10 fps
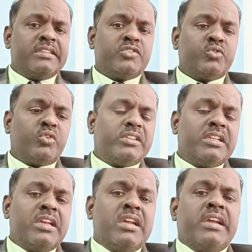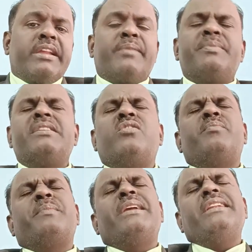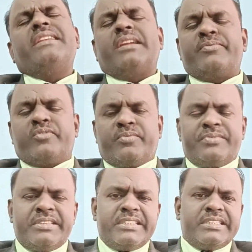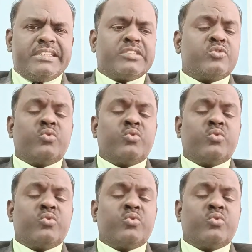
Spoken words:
So rabies are many types of diseases.